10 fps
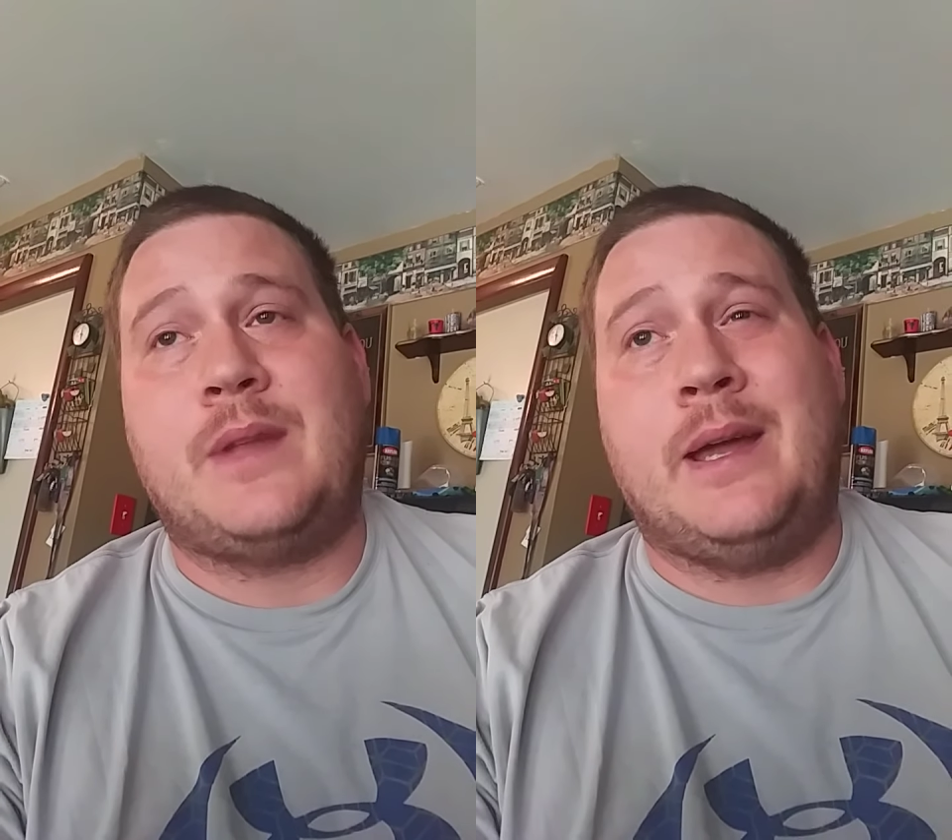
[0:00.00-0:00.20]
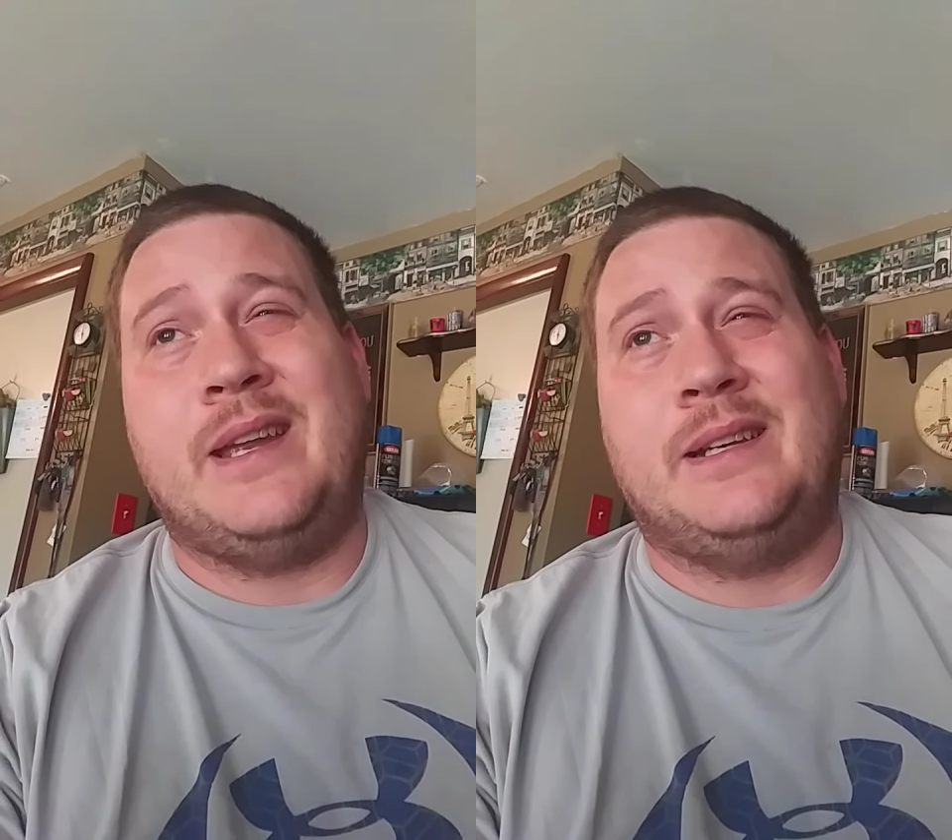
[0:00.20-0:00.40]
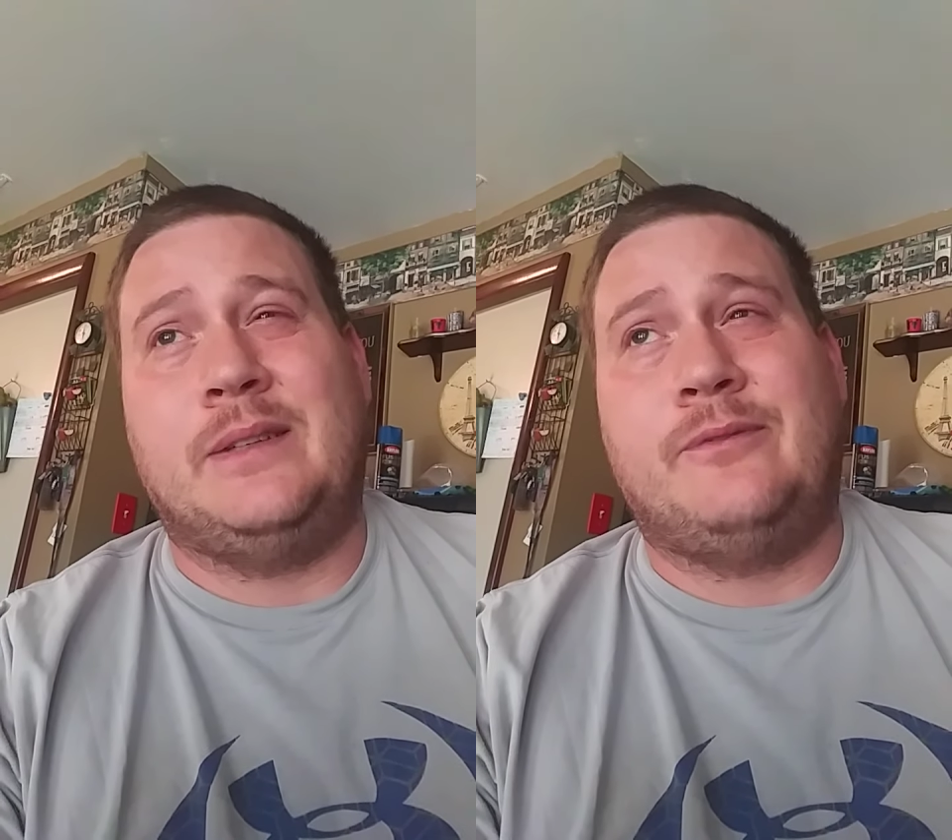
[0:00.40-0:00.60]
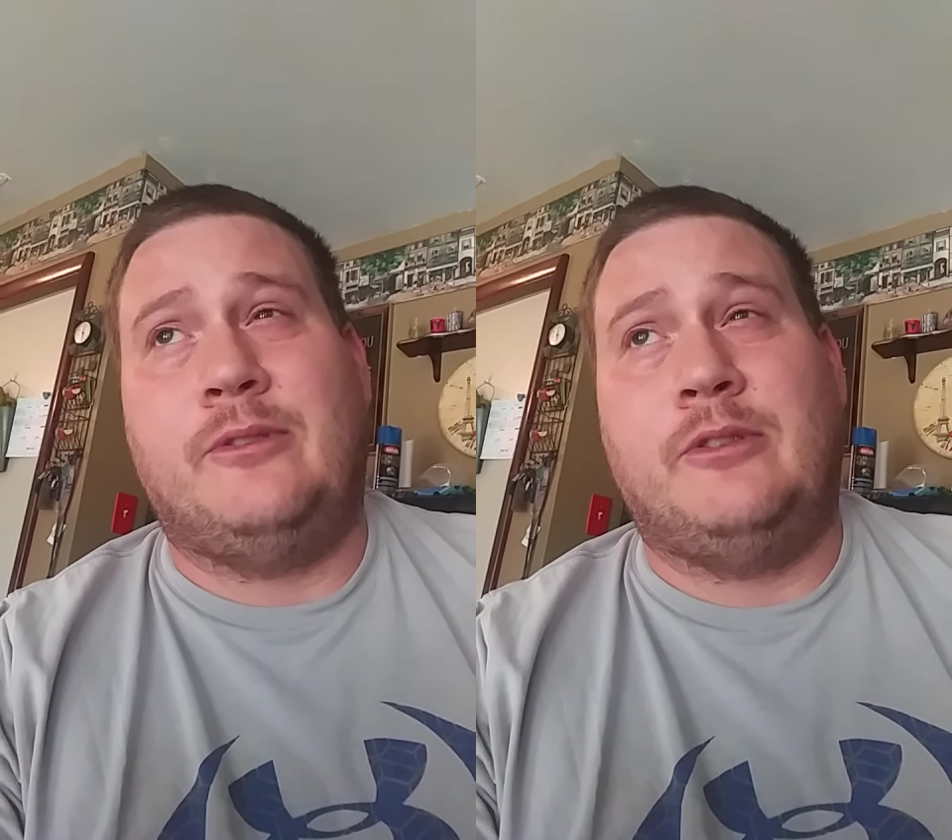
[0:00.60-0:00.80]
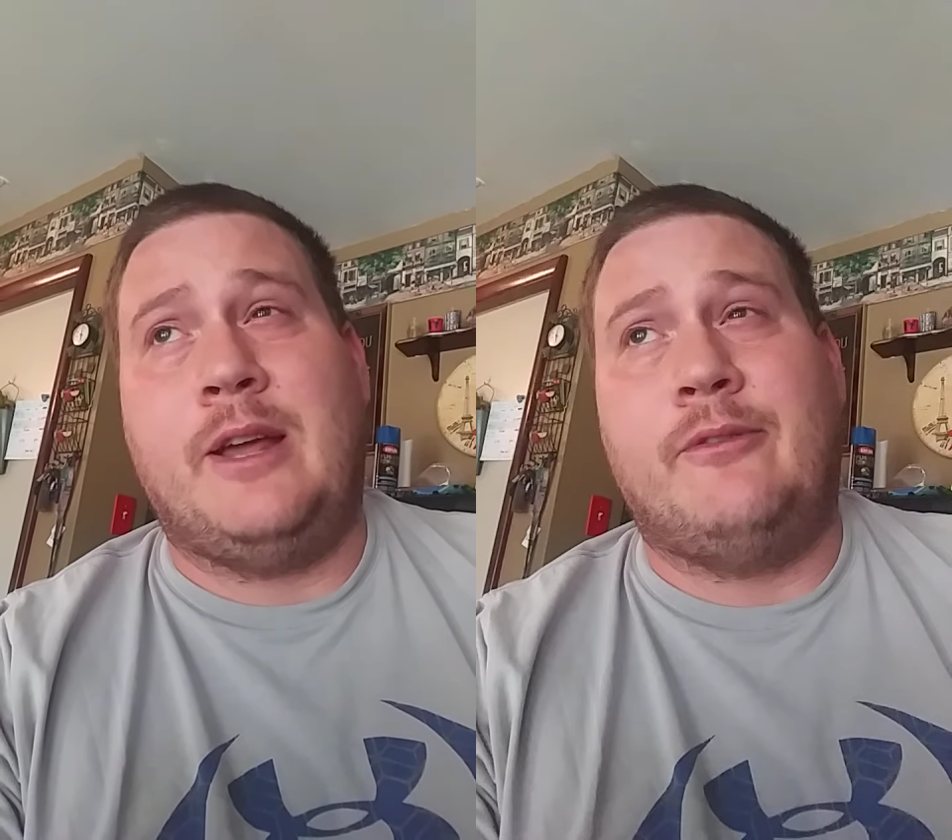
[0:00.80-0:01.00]
I didn't
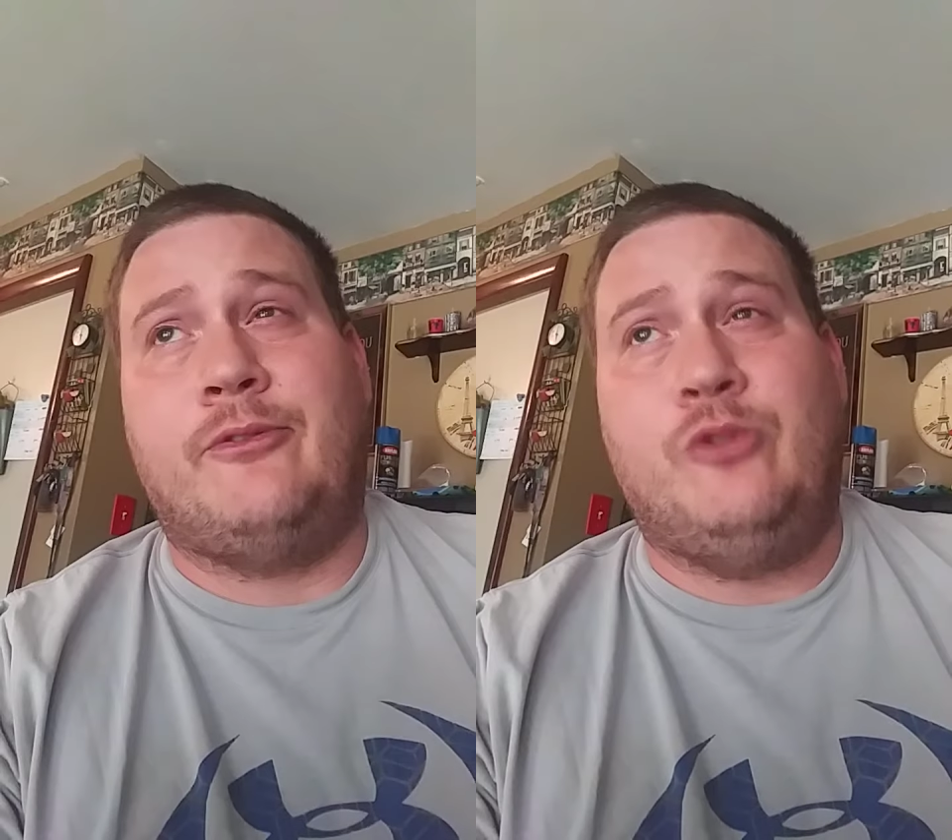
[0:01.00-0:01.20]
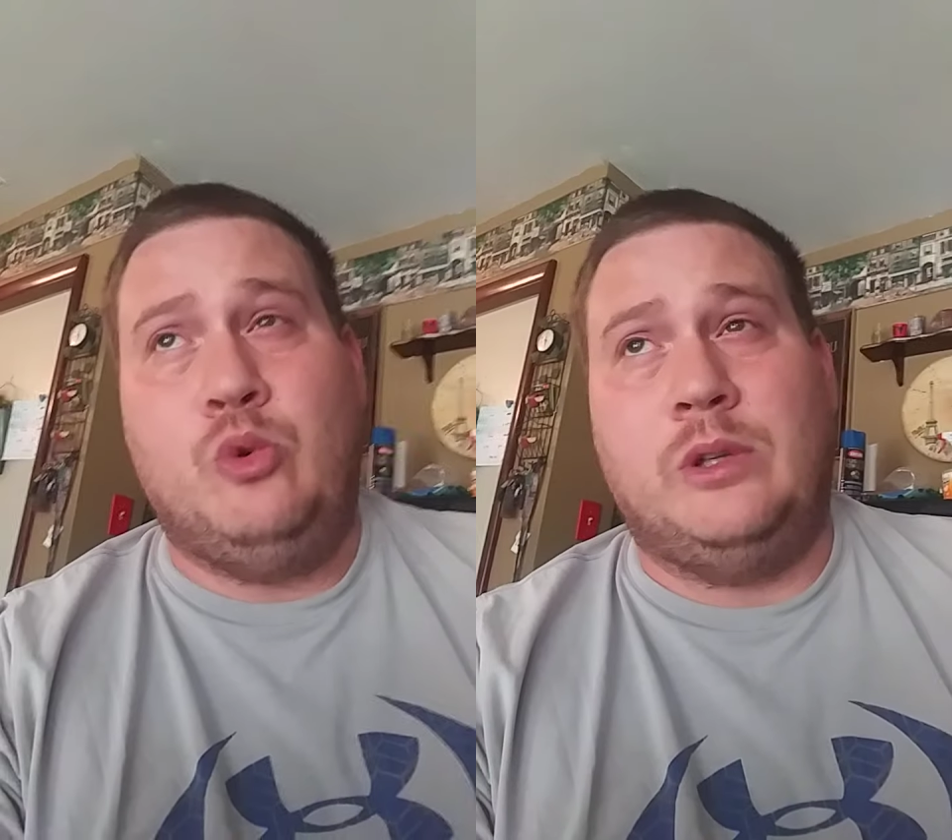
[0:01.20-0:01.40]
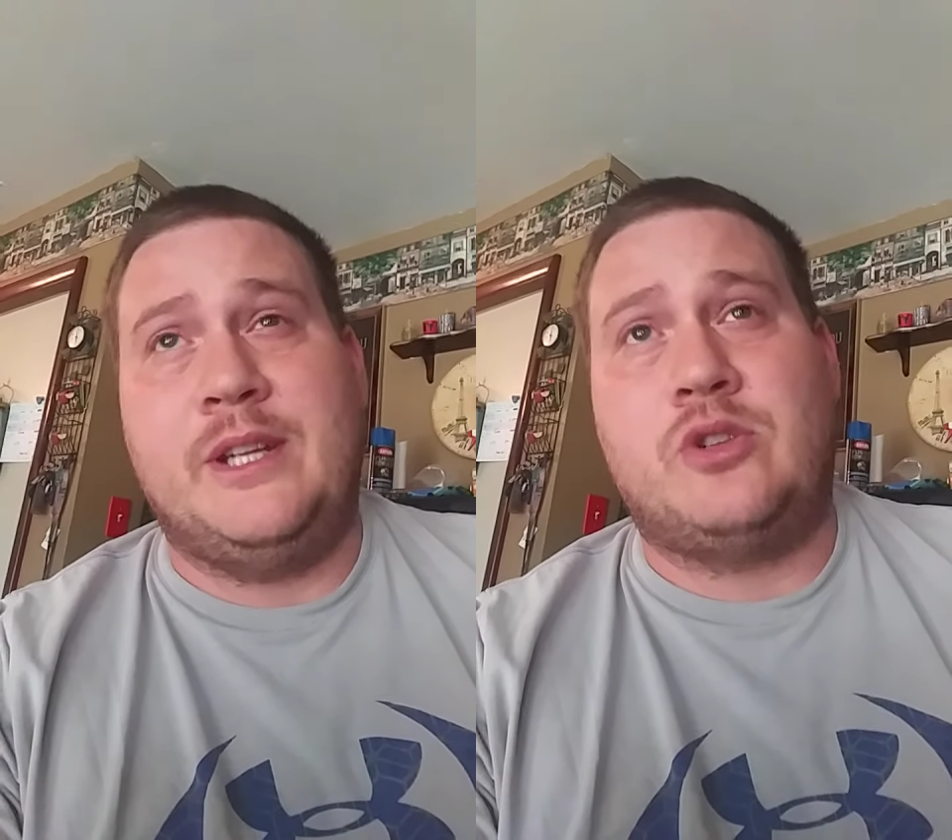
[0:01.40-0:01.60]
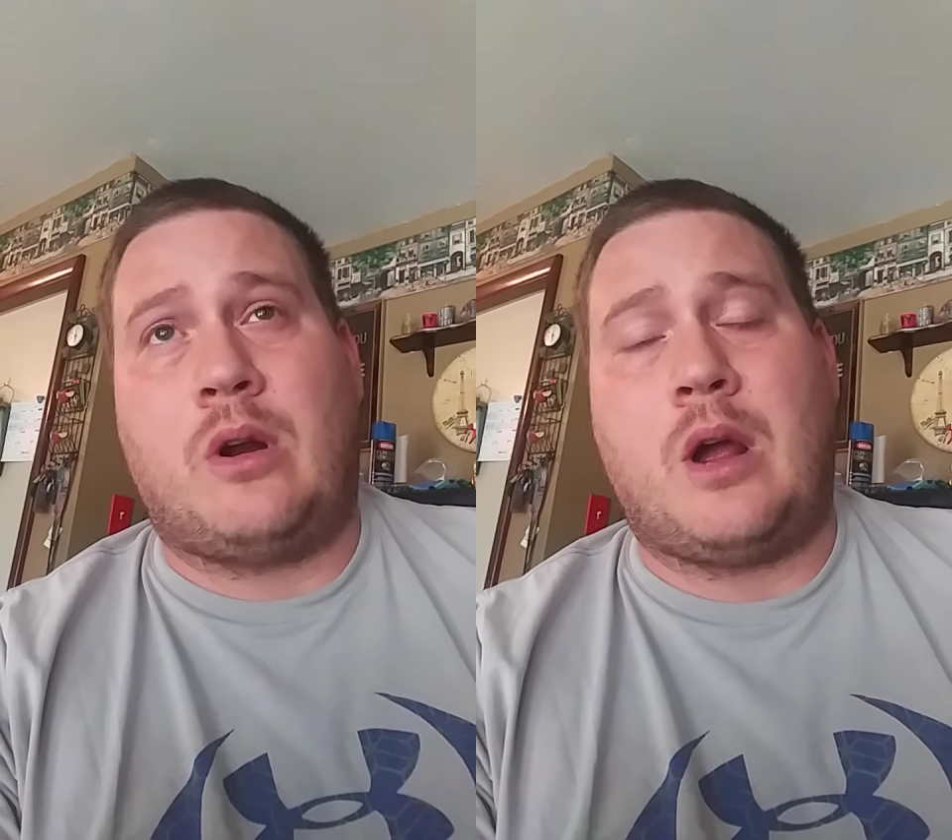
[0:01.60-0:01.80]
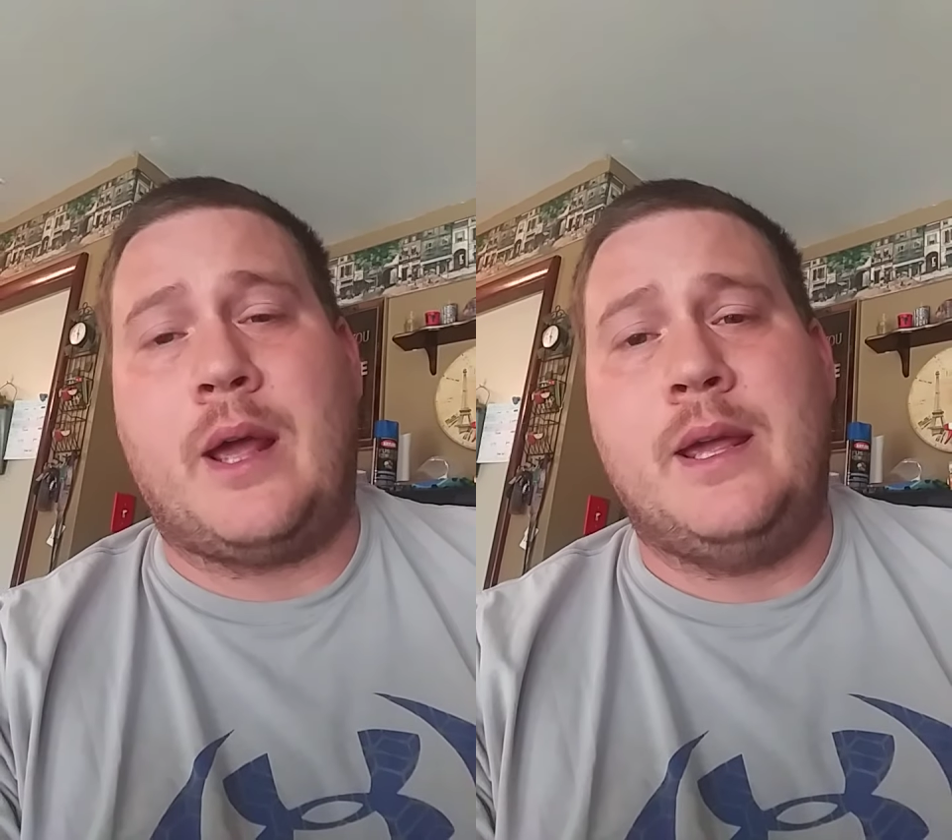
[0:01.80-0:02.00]
let fully
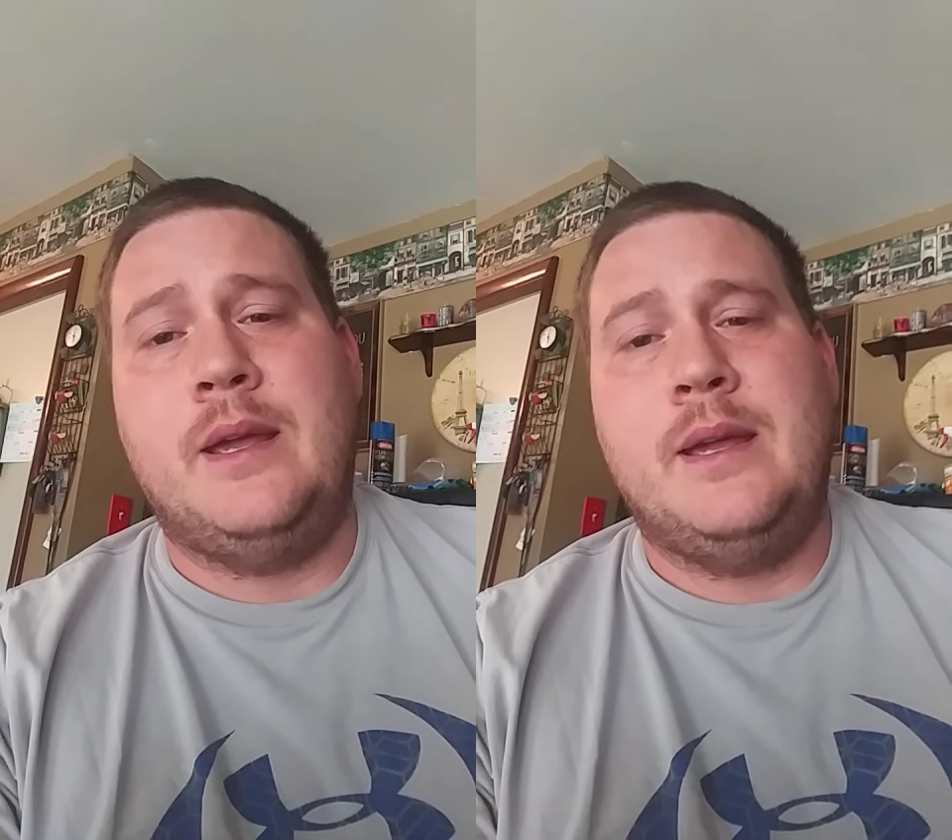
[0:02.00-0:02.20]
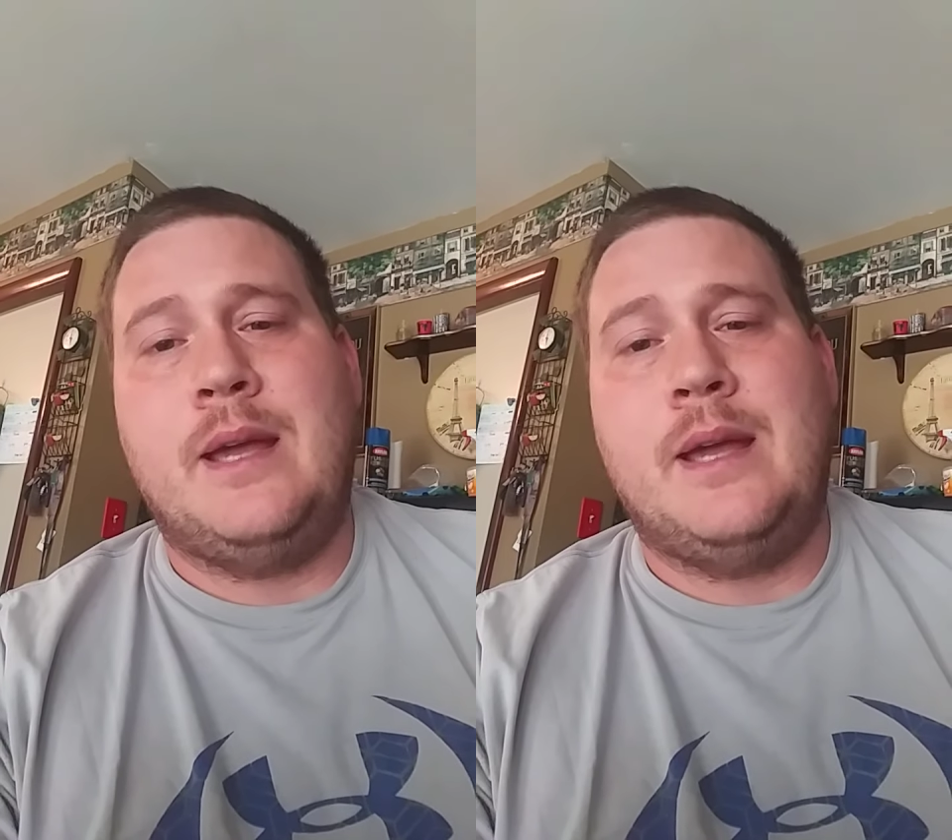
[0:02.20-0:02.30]
dry.